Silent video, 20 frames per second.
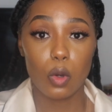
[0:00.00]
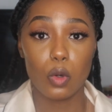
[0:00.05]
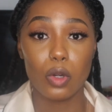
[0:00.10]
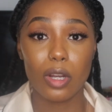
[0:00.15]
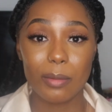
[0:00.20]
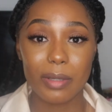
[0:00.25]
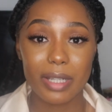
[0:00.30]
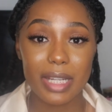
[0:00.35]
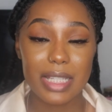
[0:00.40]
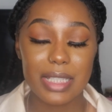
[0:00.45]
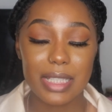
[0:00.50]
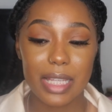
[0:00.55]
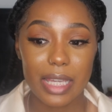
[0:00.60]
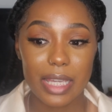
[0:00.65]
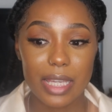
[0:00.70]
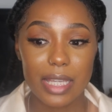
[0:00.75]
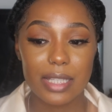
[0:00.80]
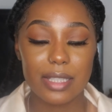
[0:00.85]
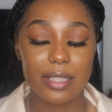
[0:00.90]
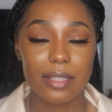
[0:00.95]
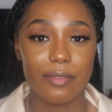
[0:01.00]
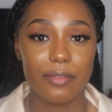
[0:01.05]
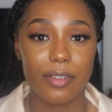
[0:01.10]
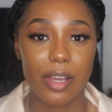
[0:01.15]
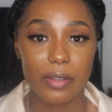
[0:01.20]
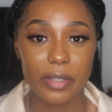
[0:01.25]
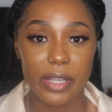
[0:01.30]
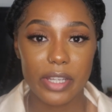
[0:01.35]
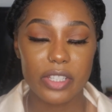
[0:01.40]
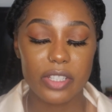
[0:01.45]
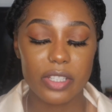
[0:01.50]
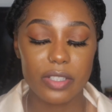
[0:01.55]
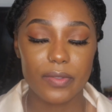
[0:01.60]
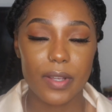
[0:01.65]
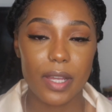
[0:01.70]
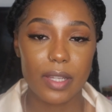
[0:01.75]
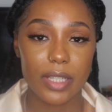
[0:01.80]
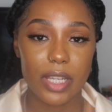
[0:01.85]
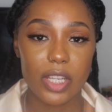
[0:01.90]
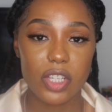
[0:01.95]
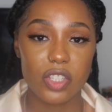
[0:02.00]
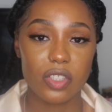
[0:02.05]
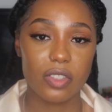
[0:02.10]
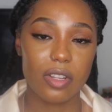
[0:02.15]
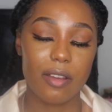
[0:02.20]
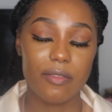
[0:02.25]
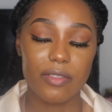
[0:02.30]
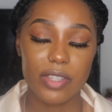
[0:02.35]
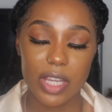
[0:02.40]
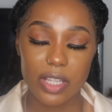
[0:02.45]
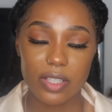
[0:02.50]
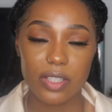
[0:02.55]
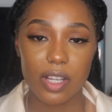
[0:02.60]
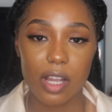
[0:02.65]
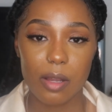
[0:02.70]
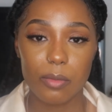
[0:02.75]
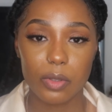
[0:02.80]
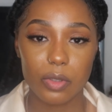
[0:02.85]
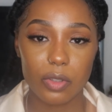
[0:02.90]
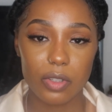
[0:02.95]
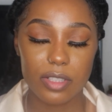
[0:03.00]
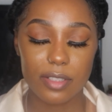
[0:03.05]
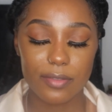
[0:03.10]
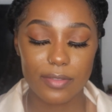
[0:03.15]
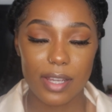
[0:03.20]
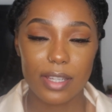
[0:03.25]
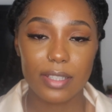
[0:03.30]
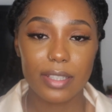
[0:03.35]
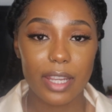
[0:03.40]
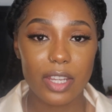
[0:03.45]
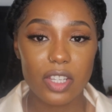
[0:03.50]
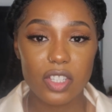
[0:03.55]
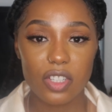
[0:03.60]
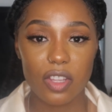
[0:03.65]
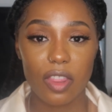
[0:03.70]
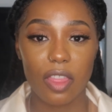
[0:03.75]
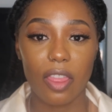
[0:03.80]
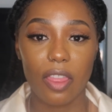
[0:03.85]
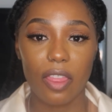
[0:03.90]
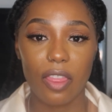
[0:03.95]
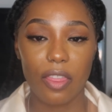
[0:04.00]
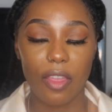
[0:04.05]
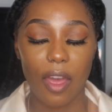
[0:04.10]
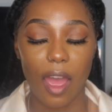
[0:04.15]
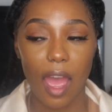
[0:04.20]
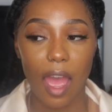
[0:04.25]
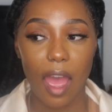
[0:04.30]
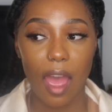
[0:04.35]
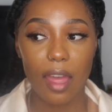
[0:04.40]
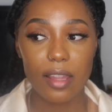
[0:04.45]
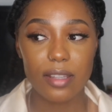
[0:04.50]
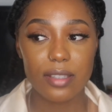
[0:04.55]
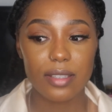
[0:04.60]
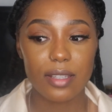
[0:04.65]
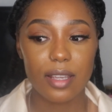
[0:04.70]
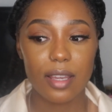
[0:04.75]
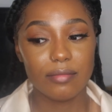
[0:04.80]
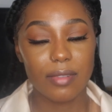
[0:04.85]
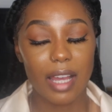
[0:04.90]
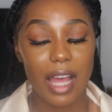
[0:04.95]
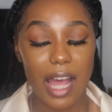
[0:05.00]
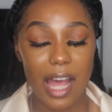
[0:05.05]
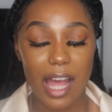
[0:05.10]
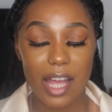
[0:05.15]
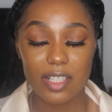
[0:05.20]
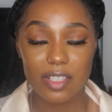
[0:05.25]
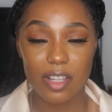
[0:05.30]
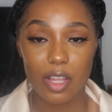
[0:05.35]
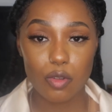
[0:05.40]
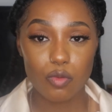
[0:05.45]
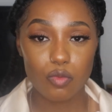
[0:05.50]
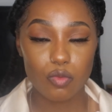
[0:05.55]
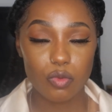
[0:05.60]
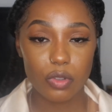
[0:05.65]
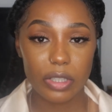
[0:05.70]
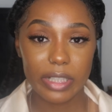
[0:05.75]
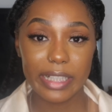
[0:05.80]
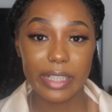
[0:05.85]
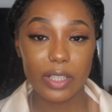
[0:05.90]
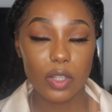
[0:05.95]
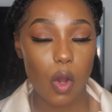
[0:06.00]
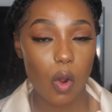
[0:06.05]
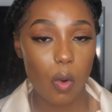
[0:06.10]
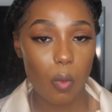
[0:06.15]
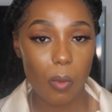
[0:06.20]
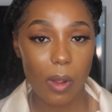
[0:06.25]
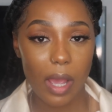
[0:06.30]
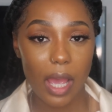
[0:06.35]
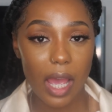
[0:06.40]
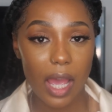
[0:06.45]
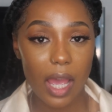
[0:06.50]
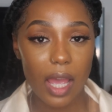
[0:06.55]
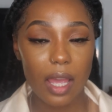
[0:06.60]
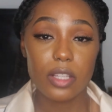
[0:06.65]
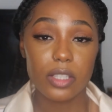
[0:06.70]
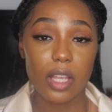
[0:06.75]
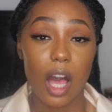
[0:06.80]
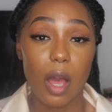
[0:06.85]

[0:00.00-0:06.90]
All I'm going to say is foundation is foundation. I've yet to come across a foundation that has like really long wear.